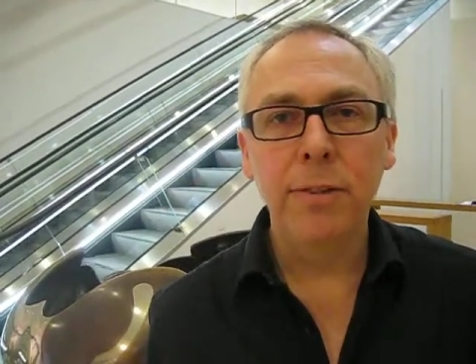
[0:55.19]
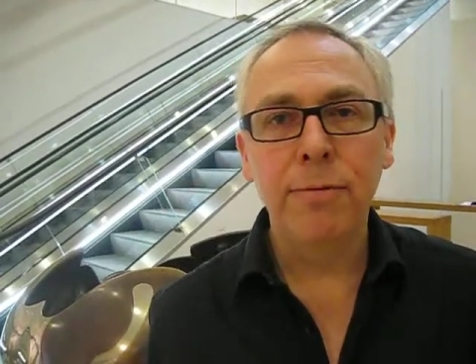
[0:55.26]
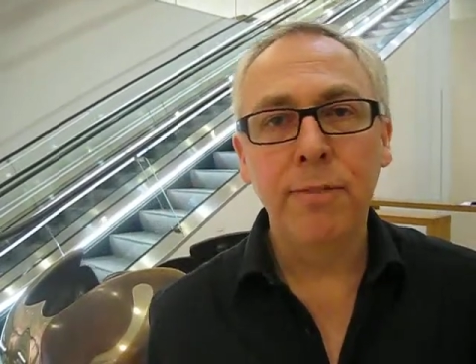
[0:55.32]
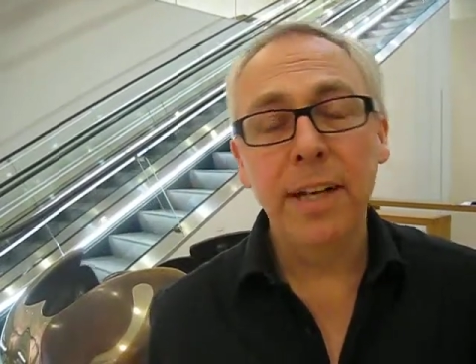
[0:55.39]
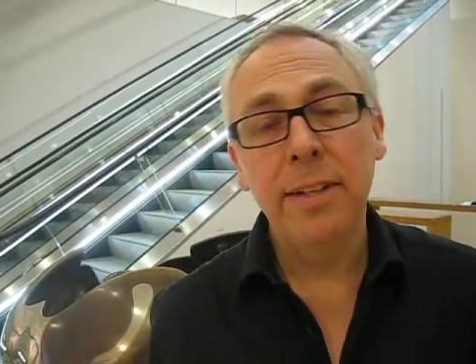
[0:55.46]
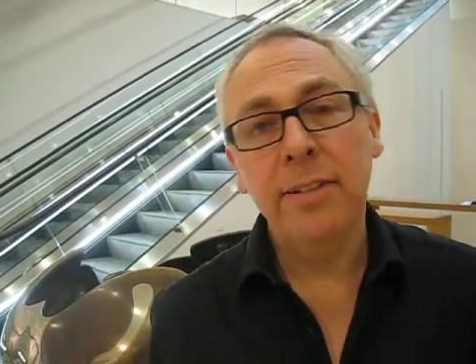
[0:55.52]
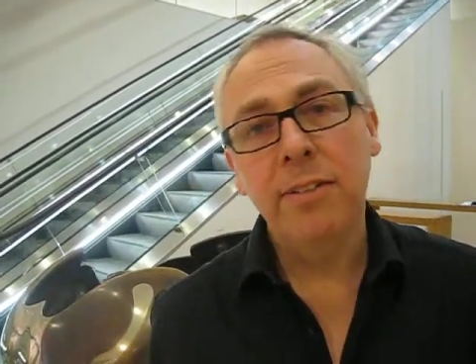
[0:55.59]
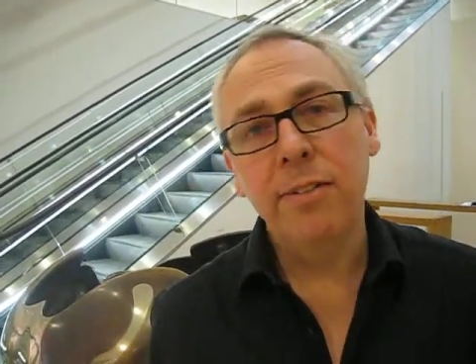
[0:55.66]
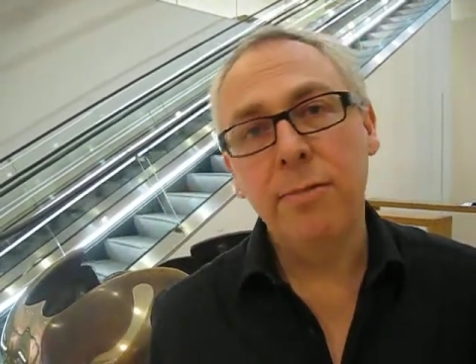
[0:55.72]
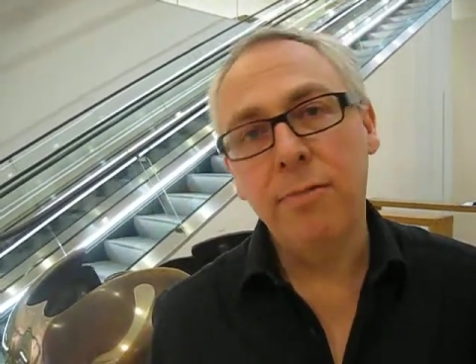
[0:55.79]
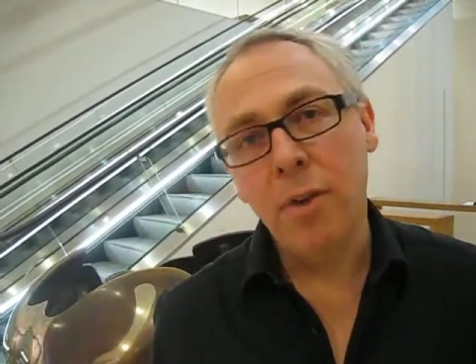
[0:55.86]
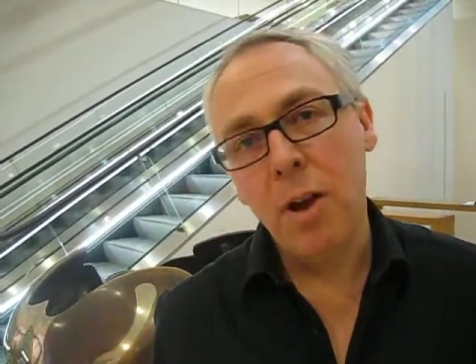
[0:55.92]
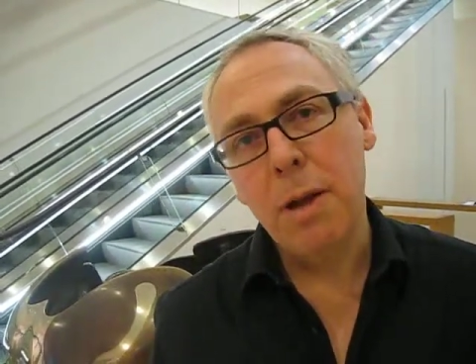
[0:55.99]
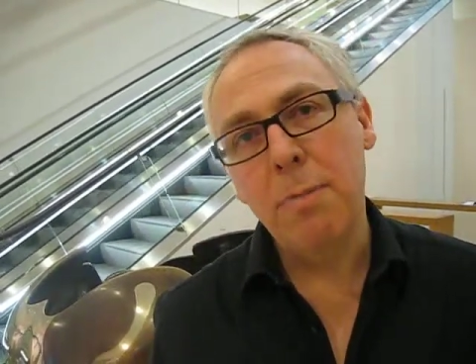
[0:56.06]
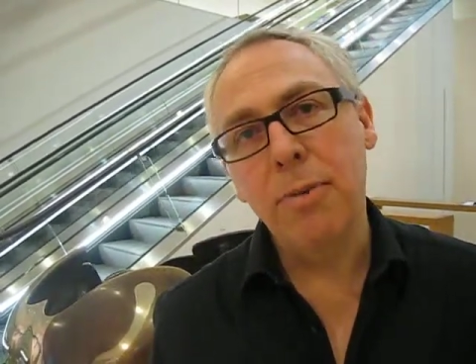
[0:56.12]
the Friends is a
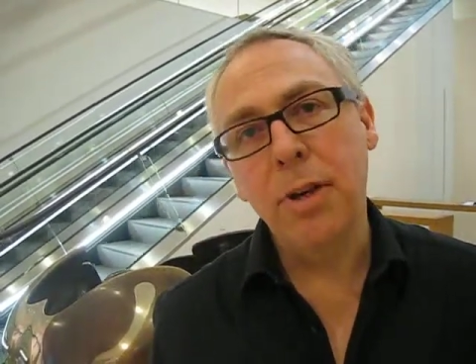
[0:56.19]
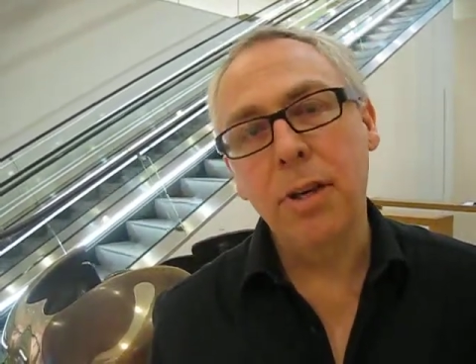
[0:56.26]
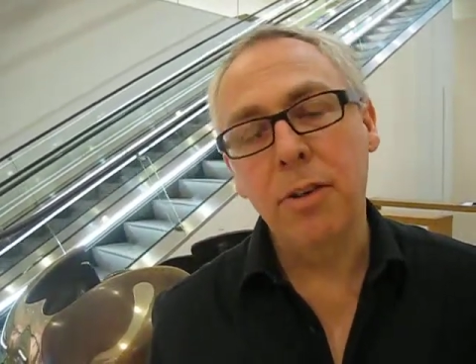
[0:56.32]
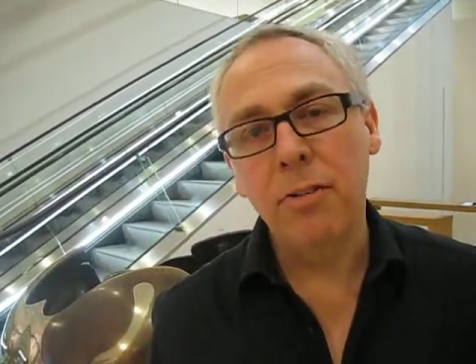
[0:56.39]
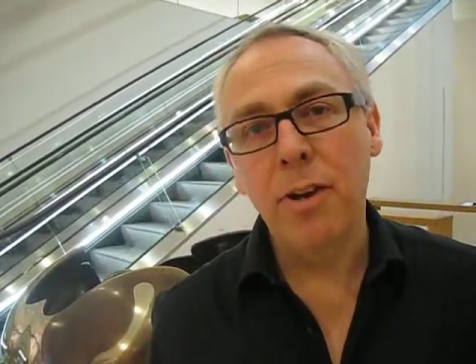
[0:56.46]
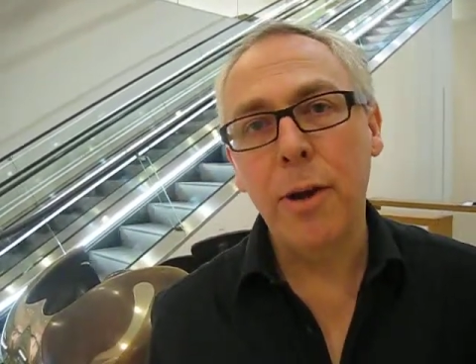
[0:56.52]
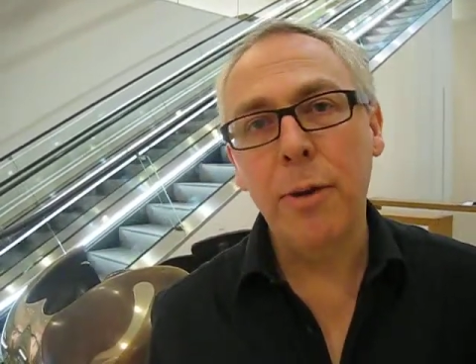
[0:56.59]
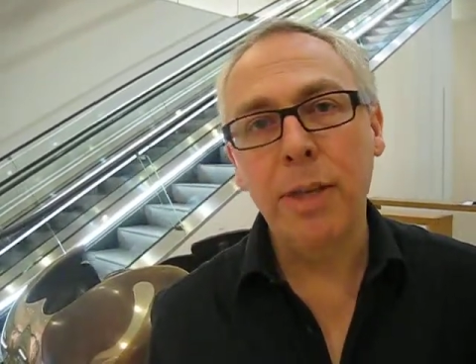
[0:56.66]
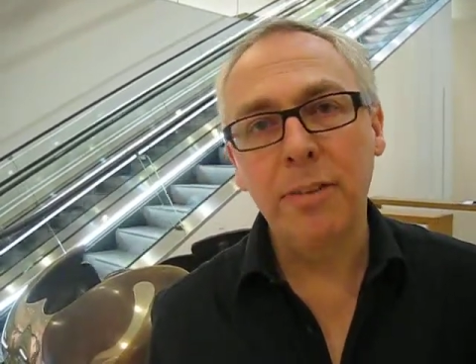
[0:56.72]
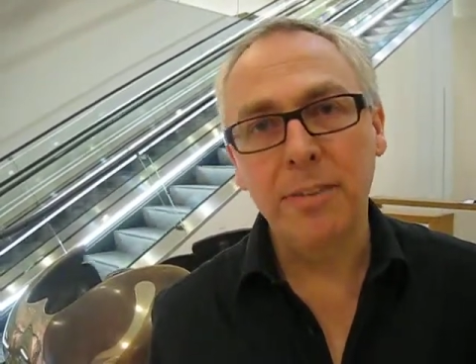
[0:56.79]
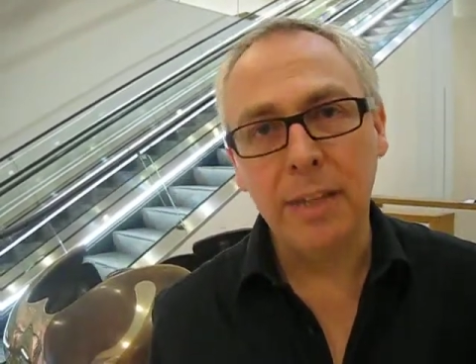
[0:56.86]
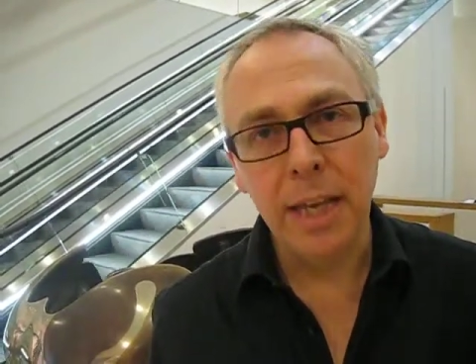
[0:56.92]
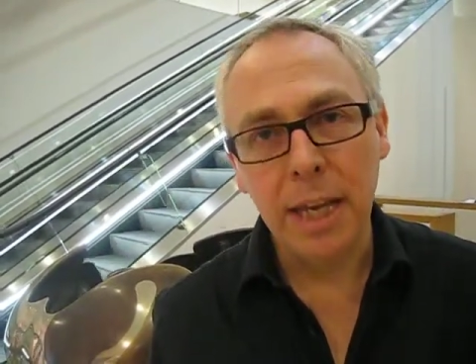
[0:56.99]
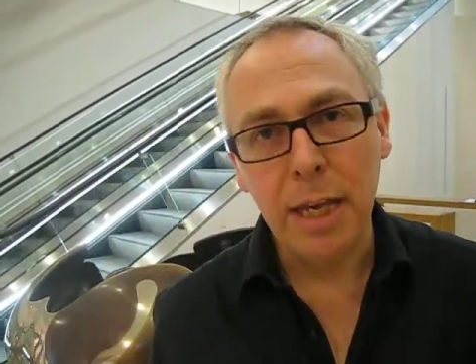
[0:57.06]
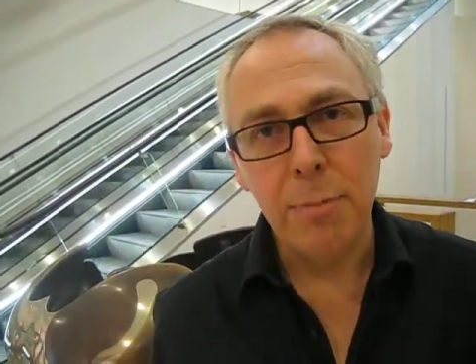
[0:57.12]
vibrant and growing
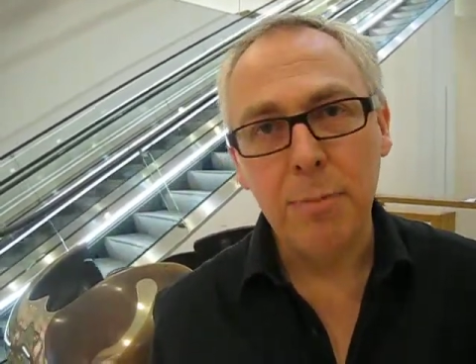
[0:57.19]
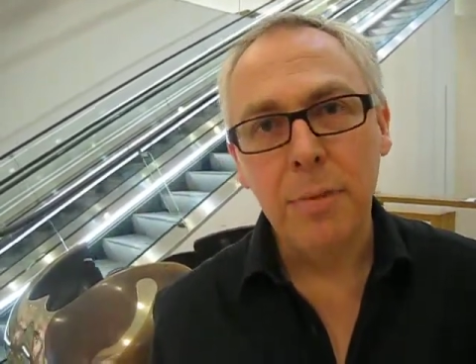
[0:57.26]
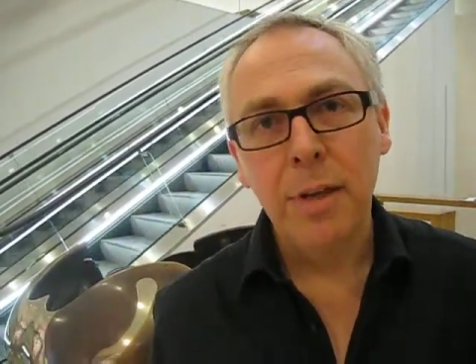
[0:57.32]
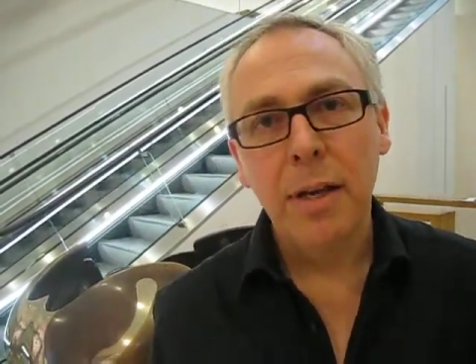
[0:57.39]
scheme,